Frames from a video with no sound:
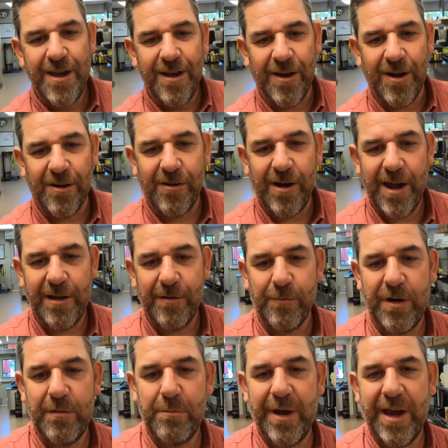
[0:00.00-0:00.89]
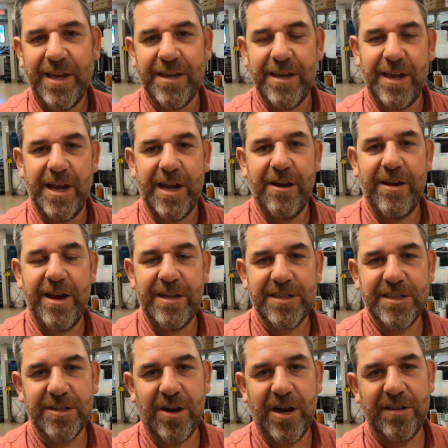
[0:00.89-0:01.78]
All right, we're back here
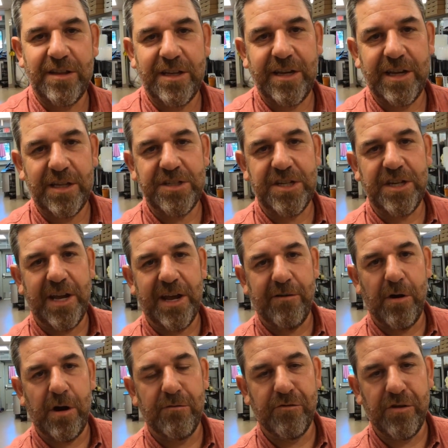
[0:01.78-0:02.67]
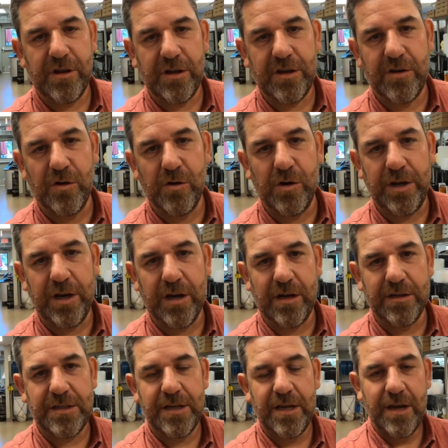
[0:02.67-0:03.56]
inside the kitchen now over at the
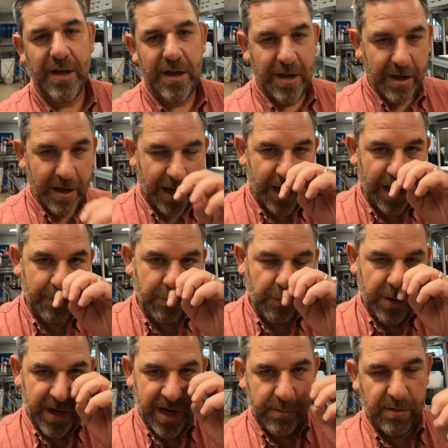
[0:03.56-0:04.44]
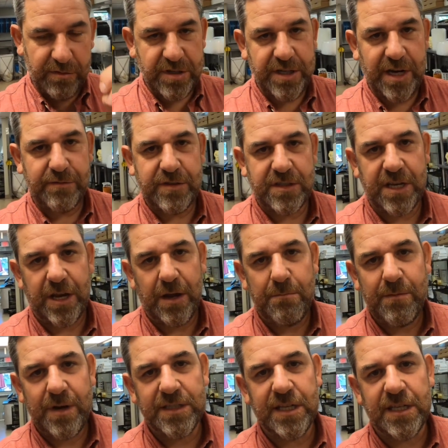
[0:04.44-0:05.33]
Courtyard. We're here with Chef
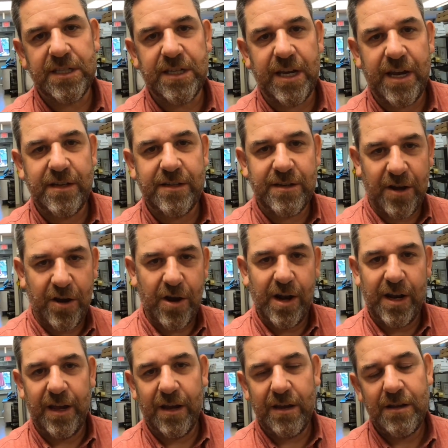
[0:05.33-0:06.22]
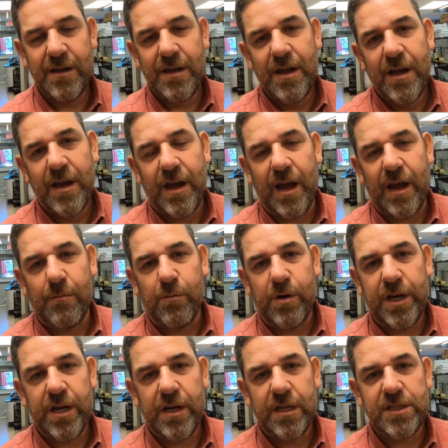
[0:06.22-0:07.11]
Tim, as I said earlier, and
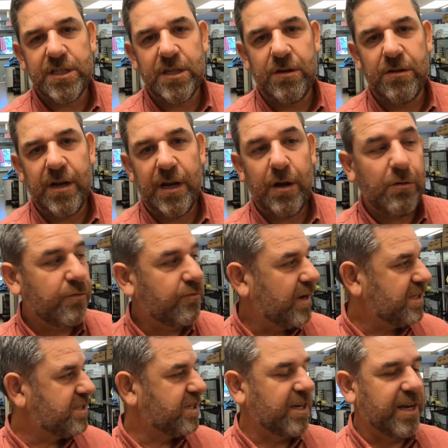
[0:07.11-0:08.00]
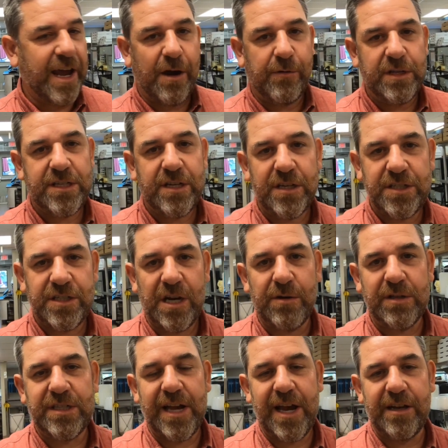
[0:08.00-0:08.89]
we're going to do a little feature now. He's going to
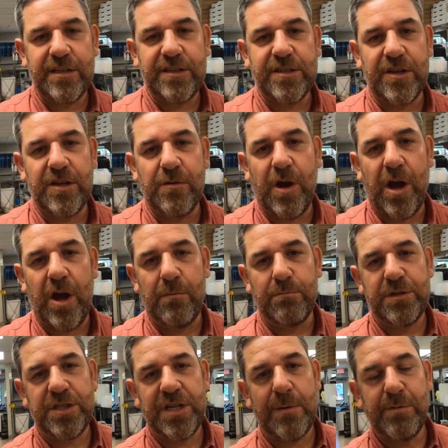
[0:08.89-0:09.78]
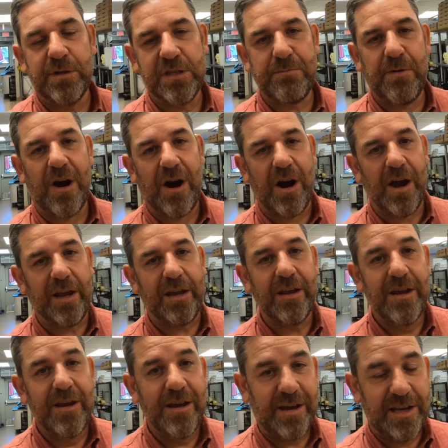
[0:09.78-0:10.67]
show us how to do shepherd's pie.
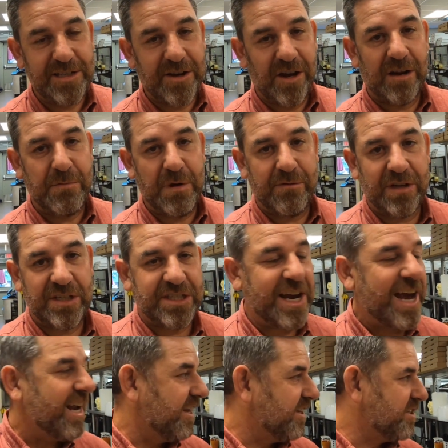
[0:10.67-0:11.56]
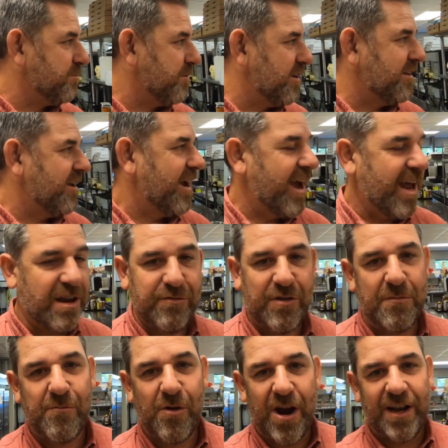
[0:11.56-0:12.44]
He's got a bit of a challenge ahead
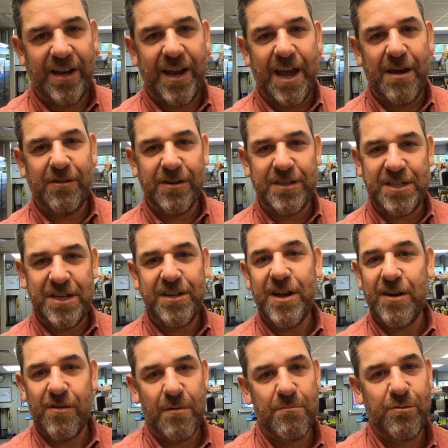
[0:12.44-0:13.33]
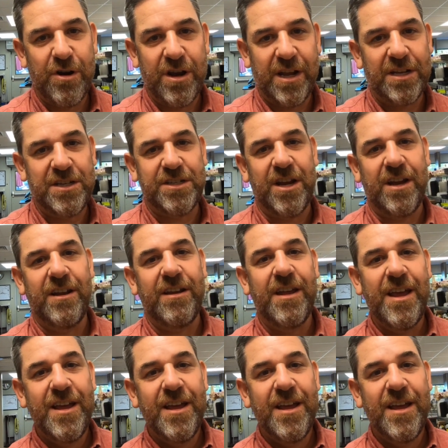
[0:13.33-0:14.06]
of him right now, because you know I'm British, and